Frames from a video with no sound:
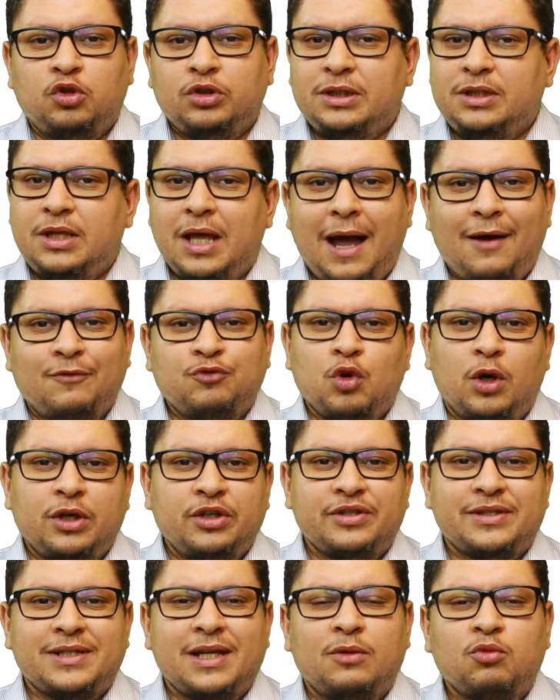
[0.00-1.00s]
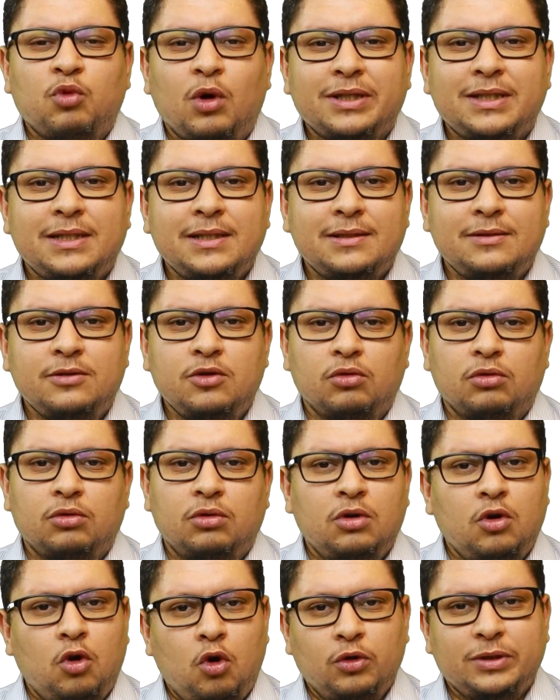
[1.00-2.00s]
audit, they have to understand what is
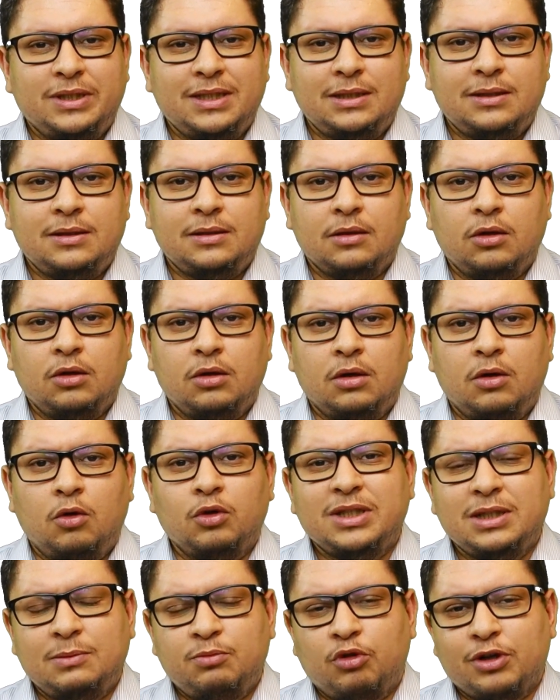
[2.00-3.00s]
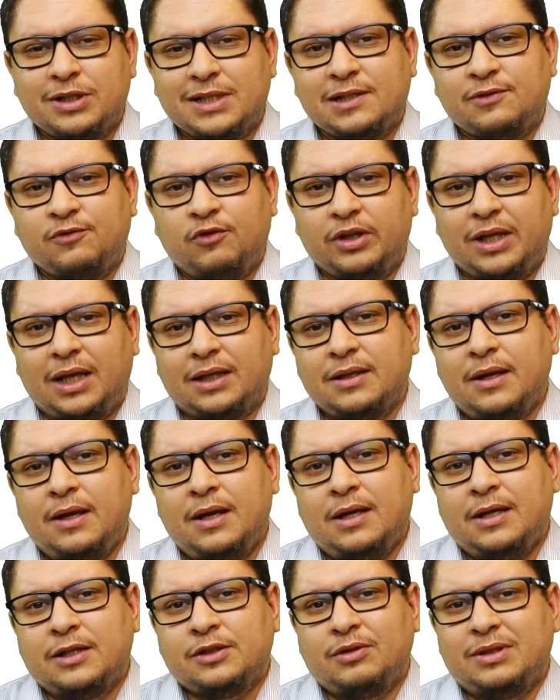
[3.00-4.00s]
your audit process for that.
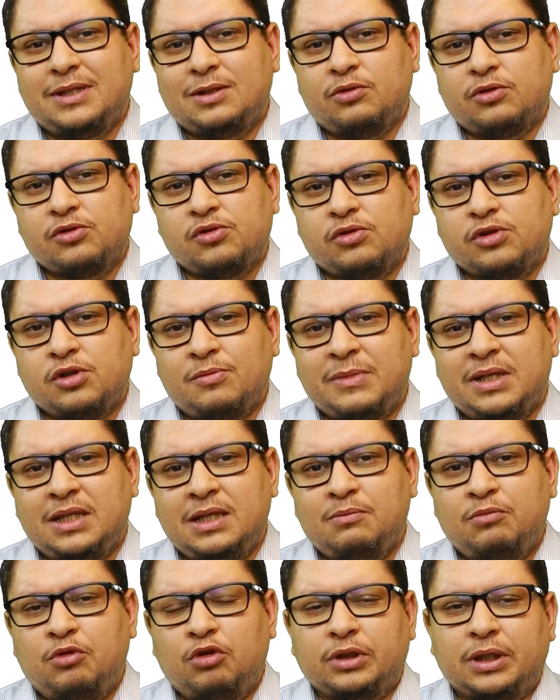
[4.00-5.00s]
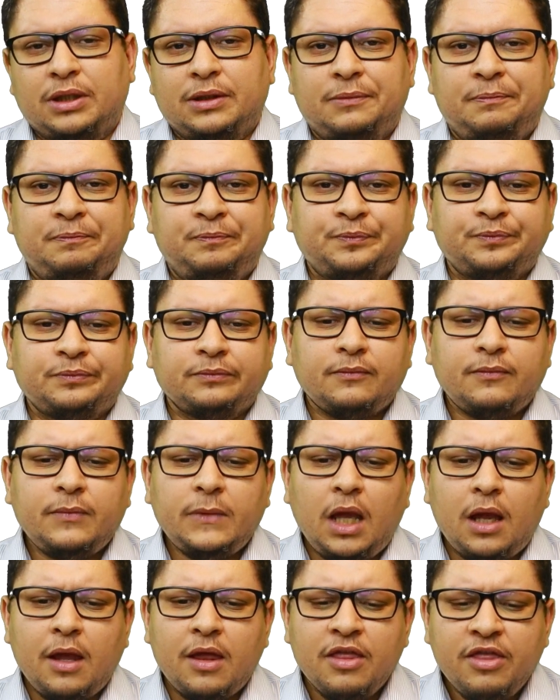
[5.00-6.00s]
So it's also something important.
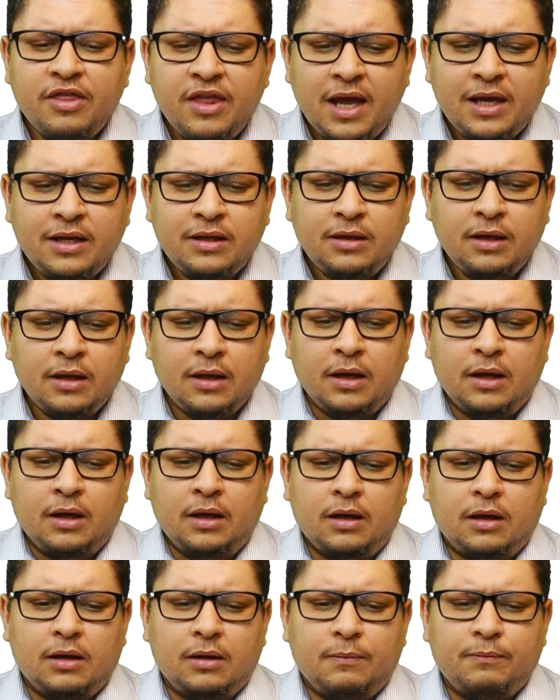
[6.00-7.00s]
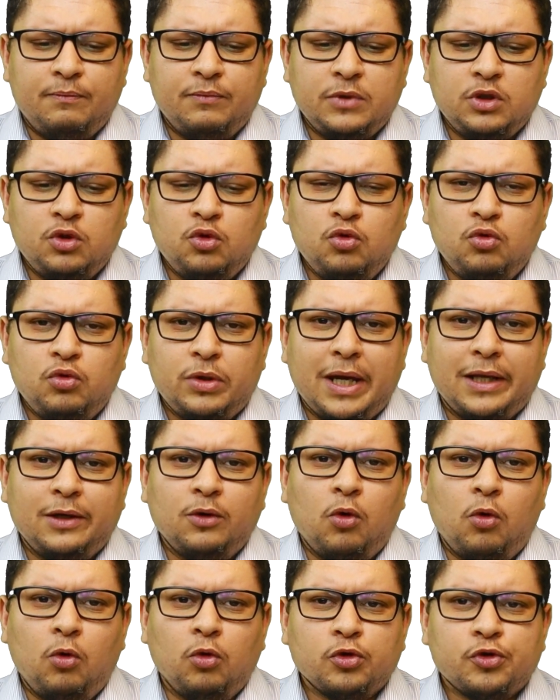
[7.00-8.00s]
Then you can
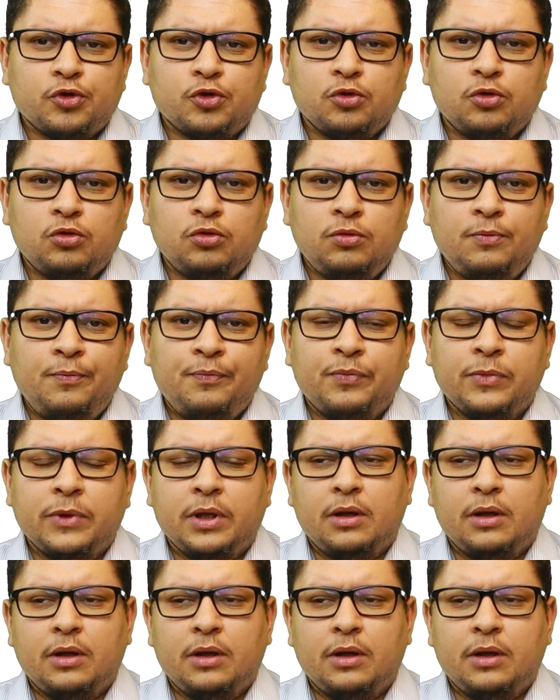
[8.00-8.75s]
also